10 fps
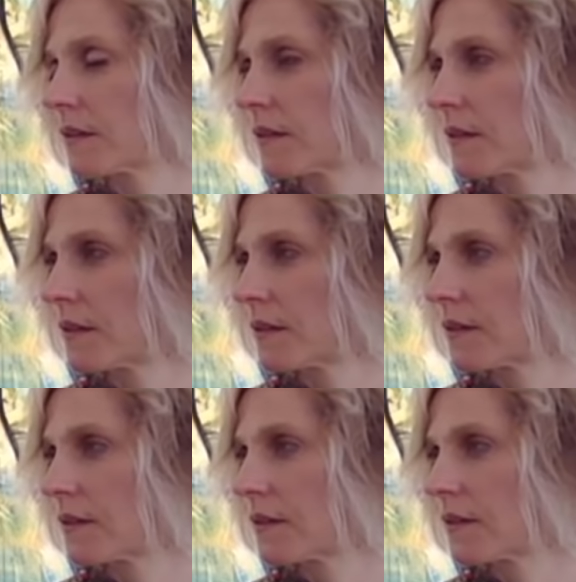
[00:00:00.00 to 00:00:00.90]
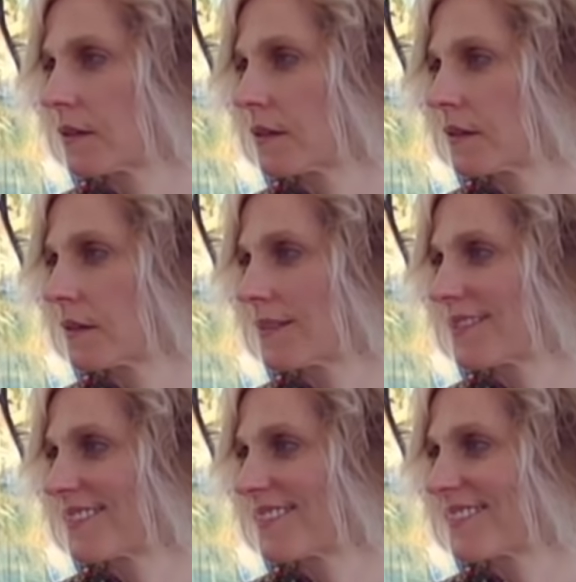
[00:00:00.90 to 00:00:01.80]

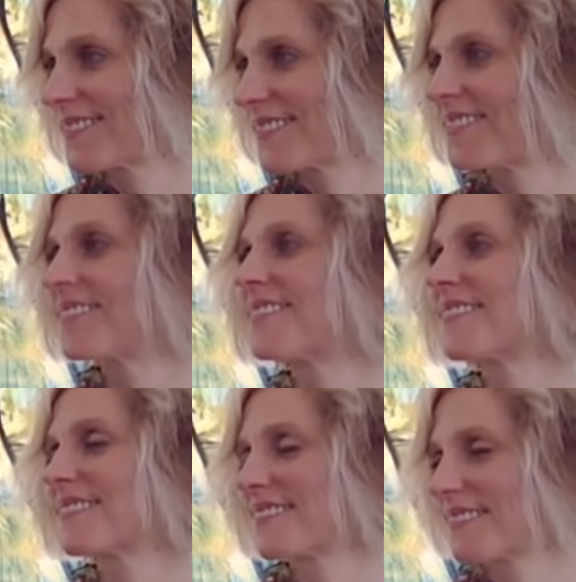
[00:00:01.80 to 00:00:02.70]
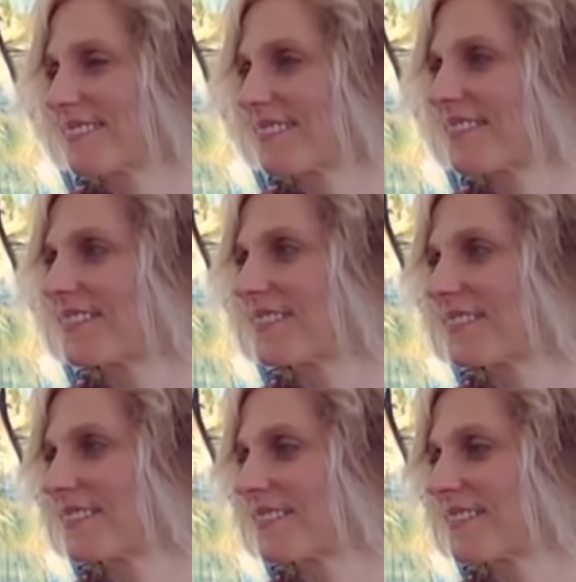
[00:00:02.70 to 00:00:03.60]

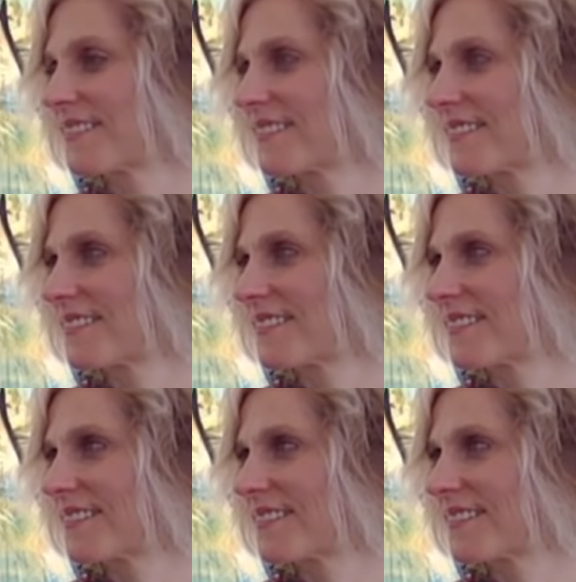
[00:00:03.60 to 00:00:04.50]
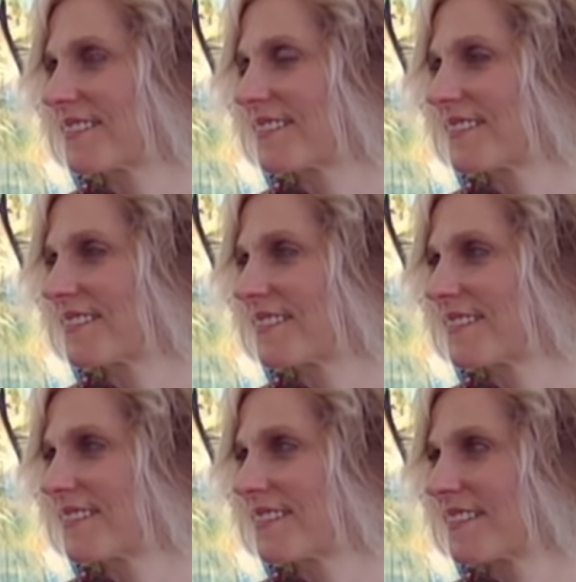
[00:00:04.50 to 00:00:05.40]

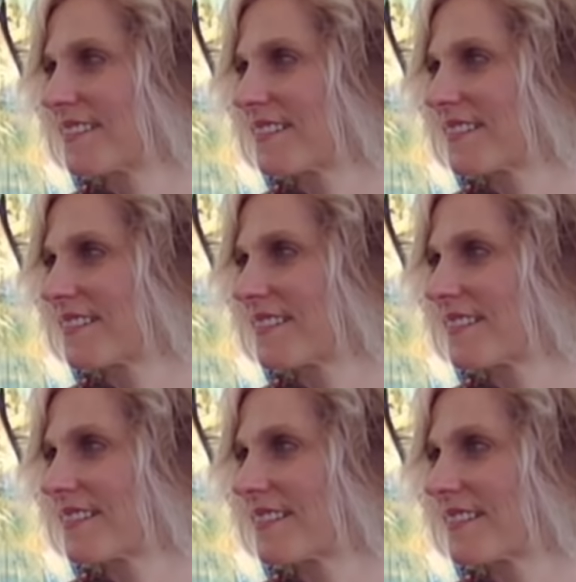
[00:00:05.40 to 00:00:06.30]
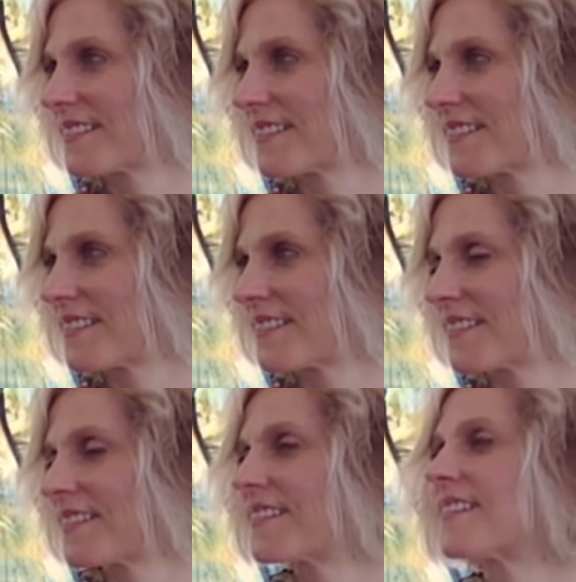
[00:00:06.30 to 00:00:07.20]

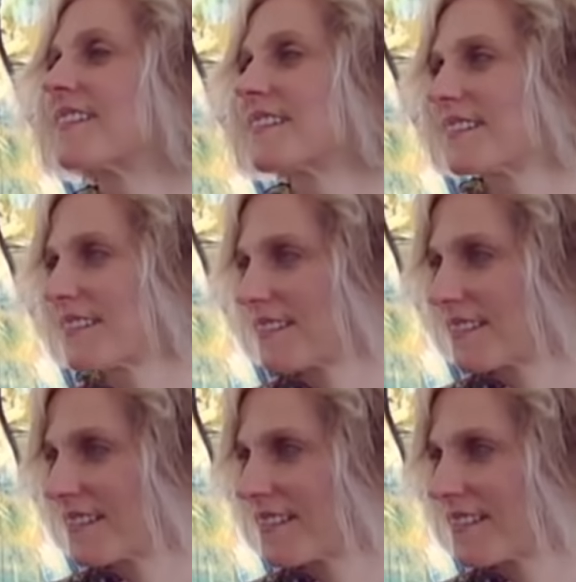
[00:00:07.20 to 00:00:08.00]
No words are spoken by the person on screen.